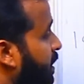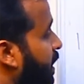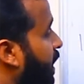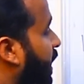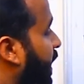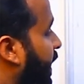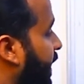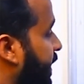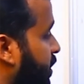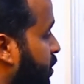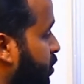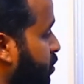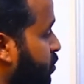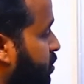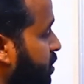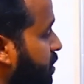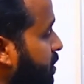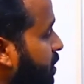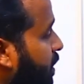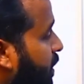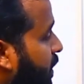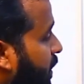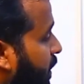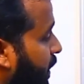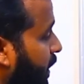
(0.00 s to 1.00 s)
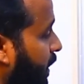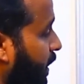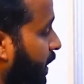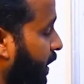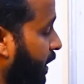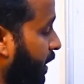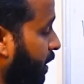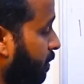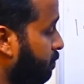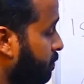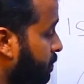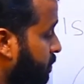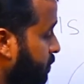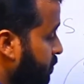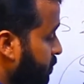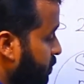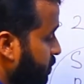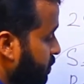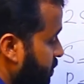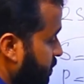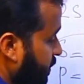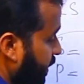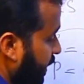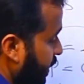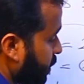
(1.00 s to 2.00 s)
hydrogen, helium,
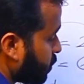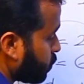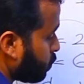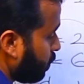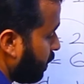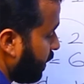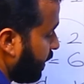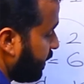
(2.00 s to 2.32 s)
the next one